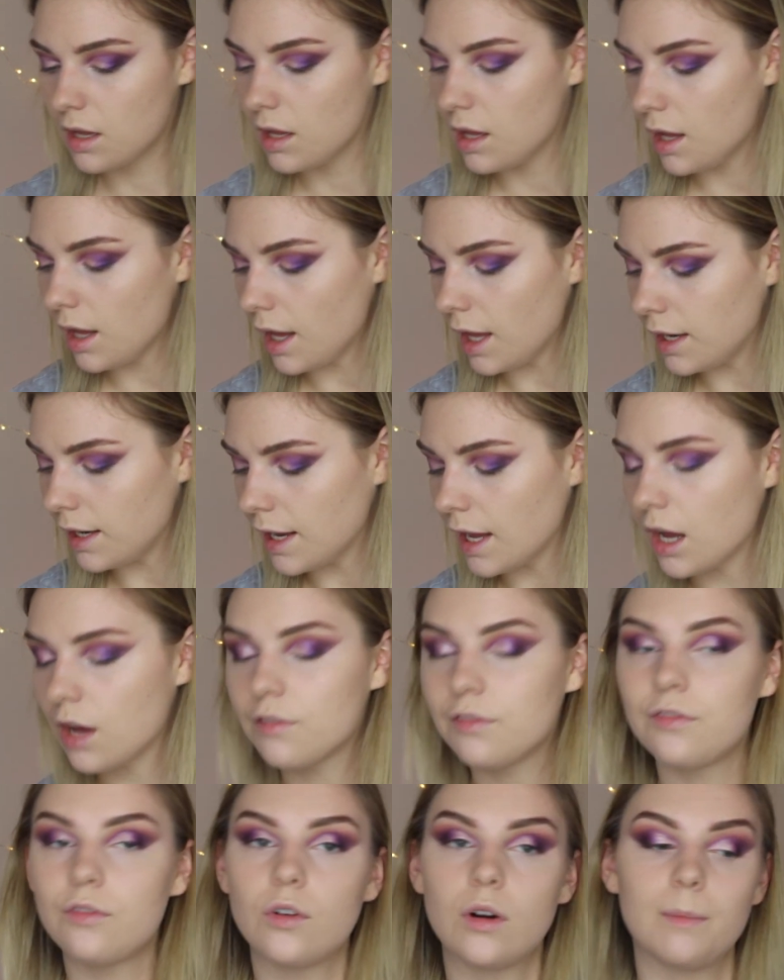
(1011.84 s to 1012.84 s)
And
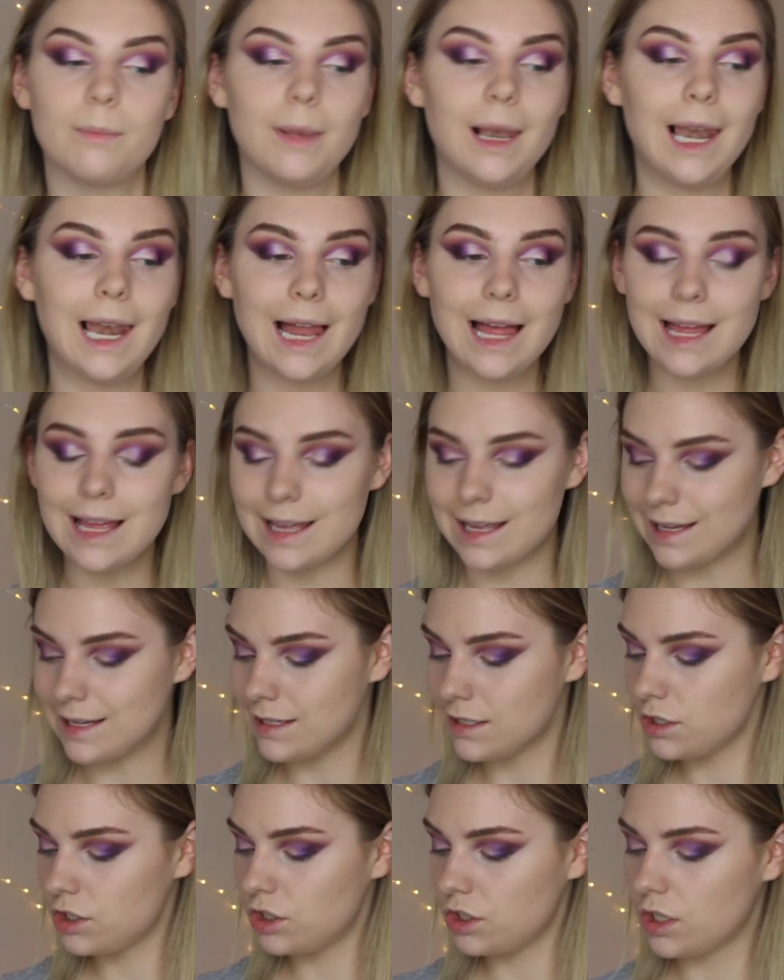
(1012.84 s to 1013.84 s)
now for
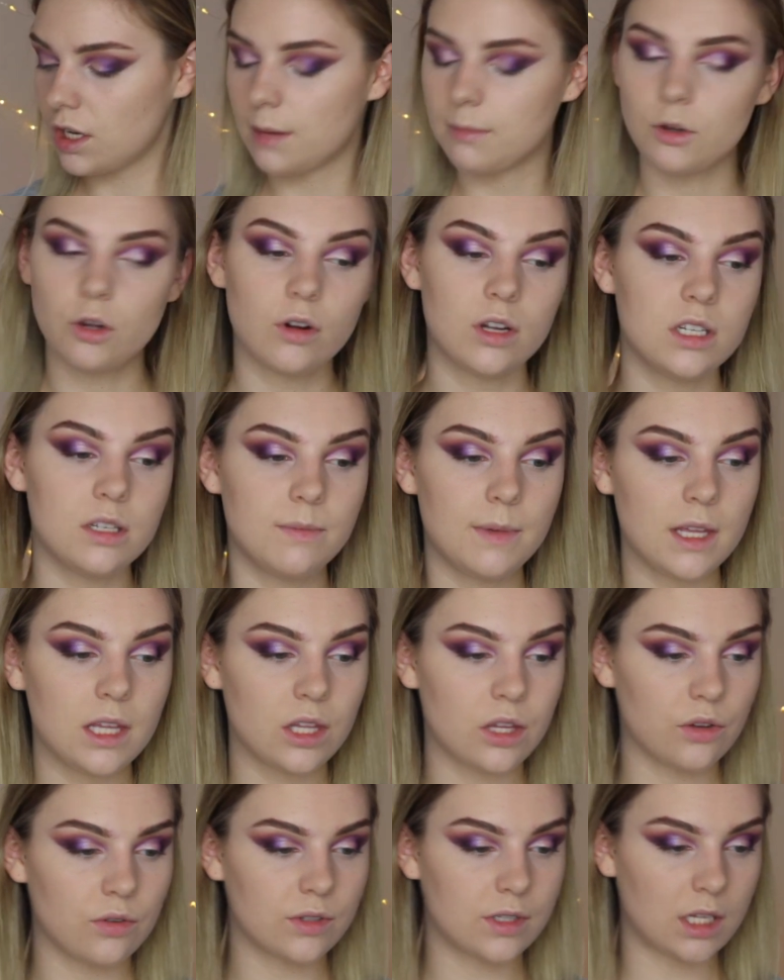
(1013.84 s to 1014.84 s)
blush, I'm going to be
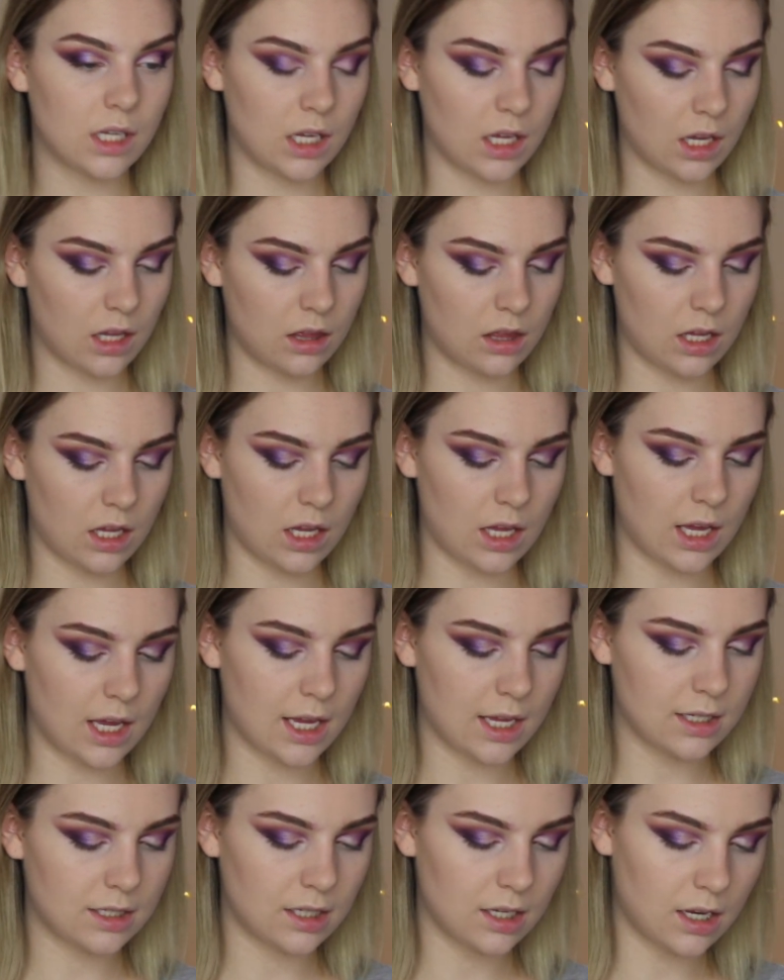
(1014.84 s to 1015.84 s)
using the
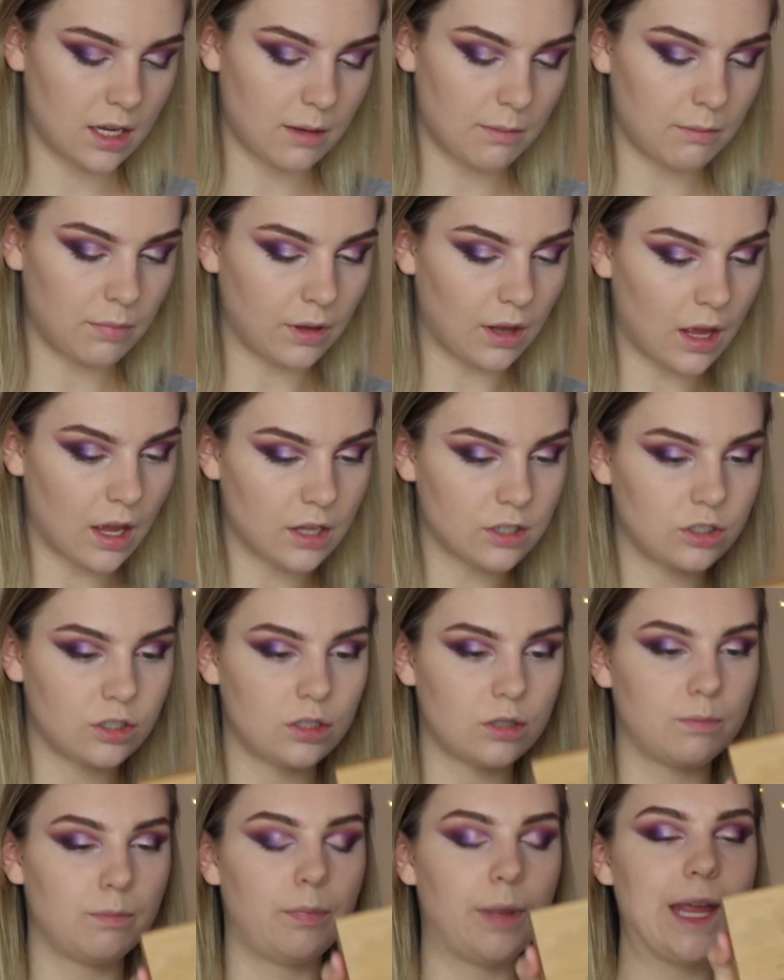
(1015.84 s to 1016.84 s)
Antonym
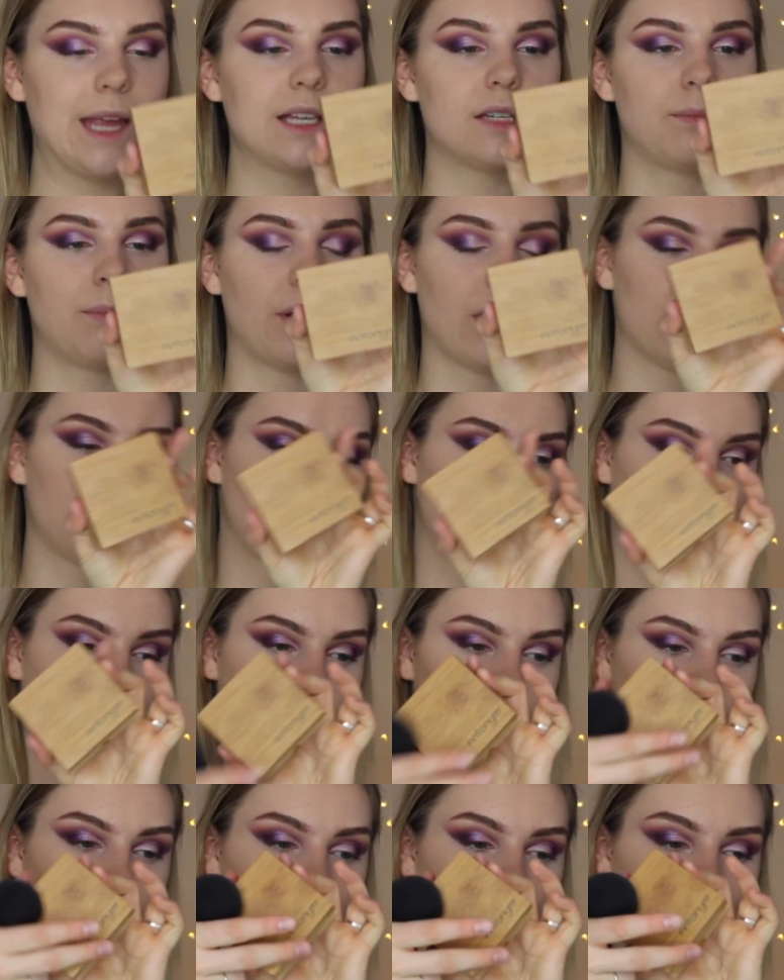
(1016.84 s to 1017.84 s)
blush, Baked Blush
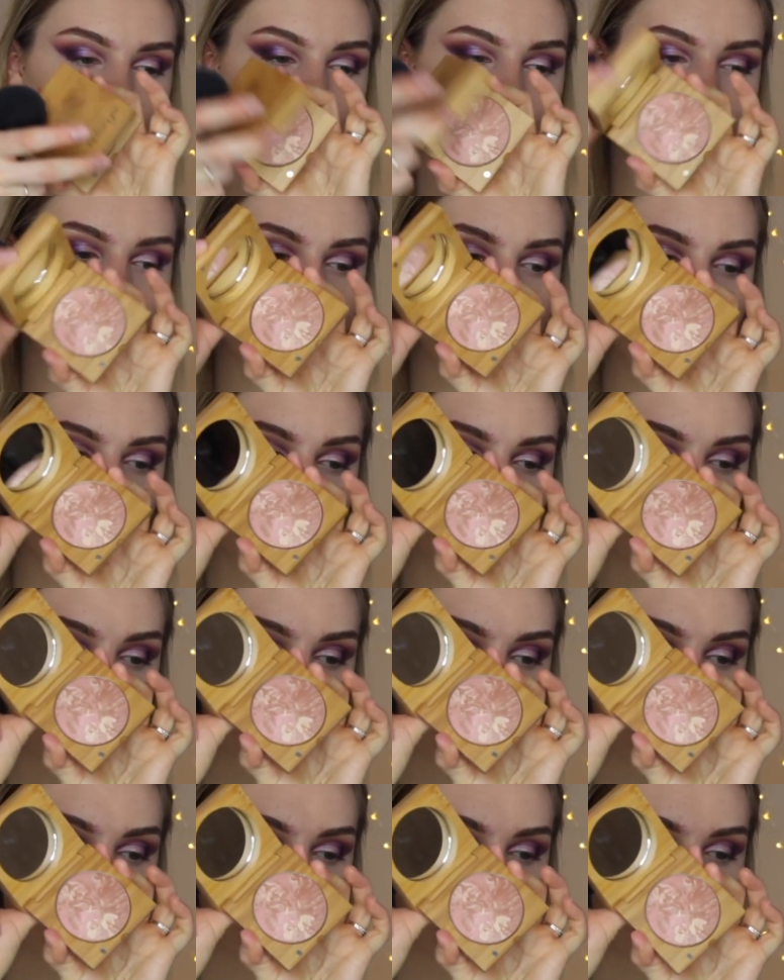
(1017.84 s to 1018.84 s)
in Rose.
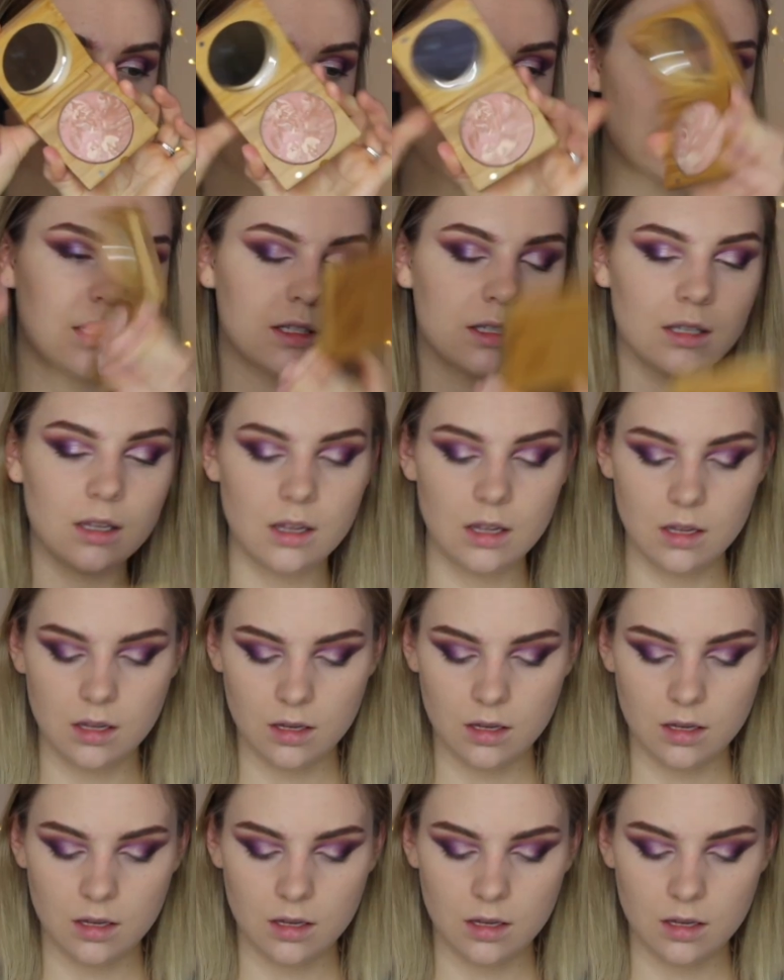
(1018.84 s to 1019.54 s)
Looks like this.